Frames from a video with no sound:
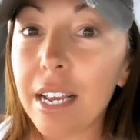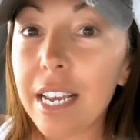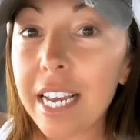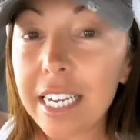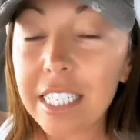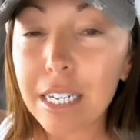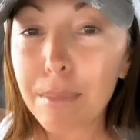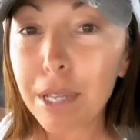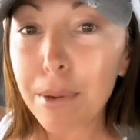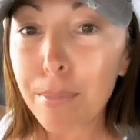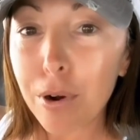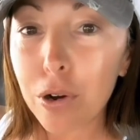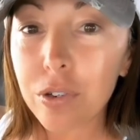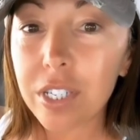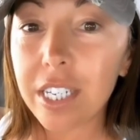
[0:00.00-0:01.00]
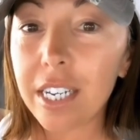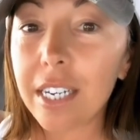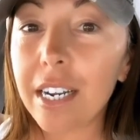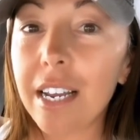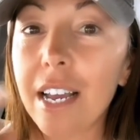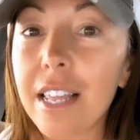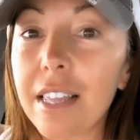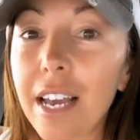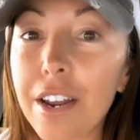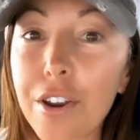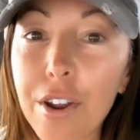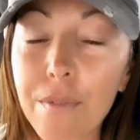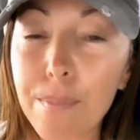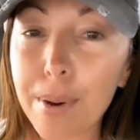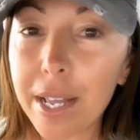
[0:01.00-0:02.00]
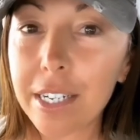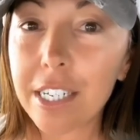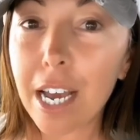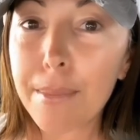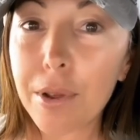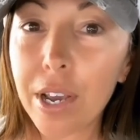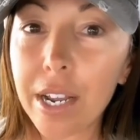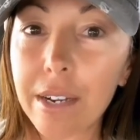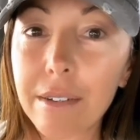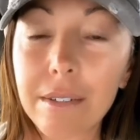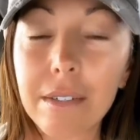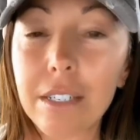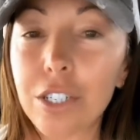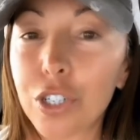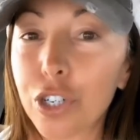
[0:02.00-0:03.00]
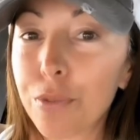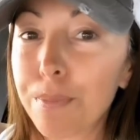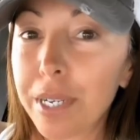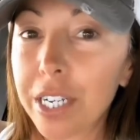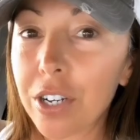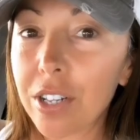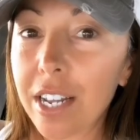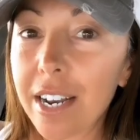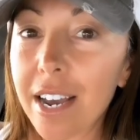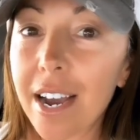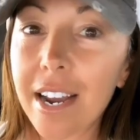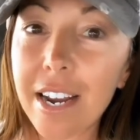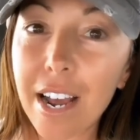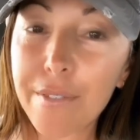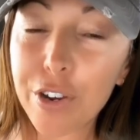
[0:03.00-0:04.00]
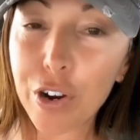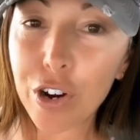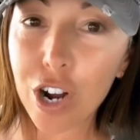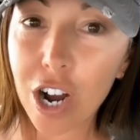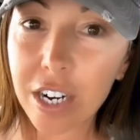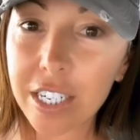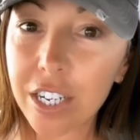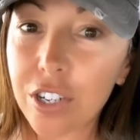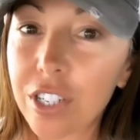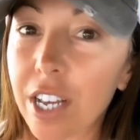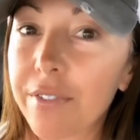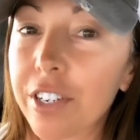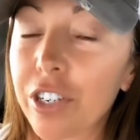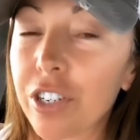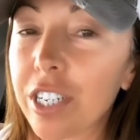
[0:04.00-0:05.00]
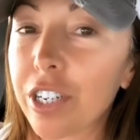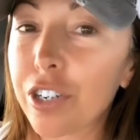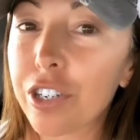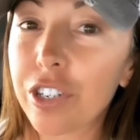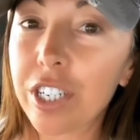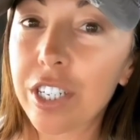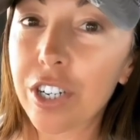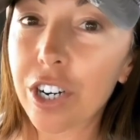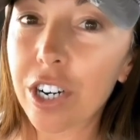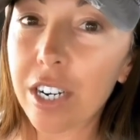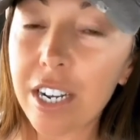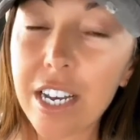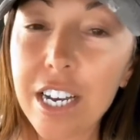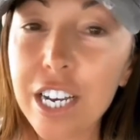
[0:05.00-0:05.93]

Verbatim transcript: eat some lean protein, and then by the time you get to your meal at night, having your cocktails, having your dinner, your dessert,